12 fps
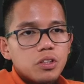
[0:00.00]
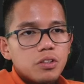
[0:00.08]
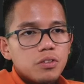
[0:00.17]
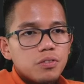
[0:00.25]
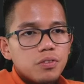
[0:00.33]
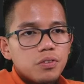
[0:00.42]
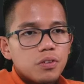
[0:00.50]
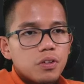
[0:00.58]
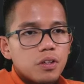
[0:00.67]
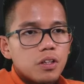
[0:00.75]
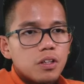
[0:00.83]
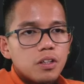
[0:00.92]
if
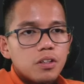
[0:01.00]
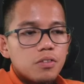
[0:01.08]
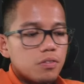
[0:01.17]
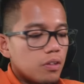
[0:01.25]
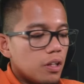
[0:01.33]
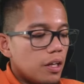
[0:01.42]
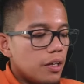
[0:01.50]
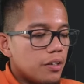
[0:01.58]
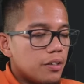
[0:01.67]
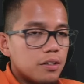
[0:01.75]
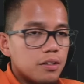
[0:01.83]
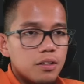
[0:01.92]

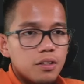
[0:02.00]
letter